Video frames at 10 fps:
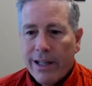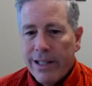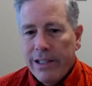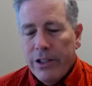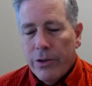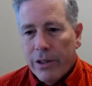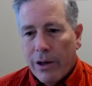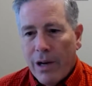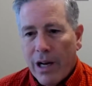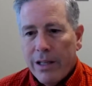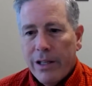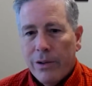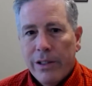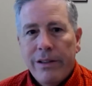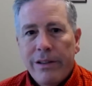I think, in our mind, the
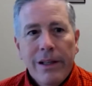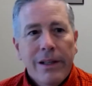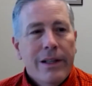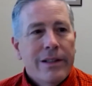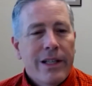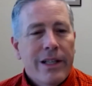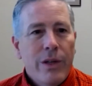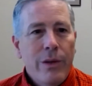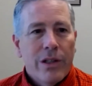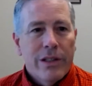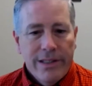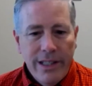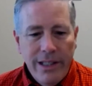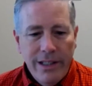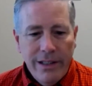only thing we want to
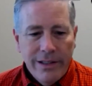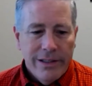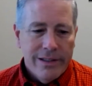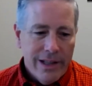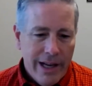see is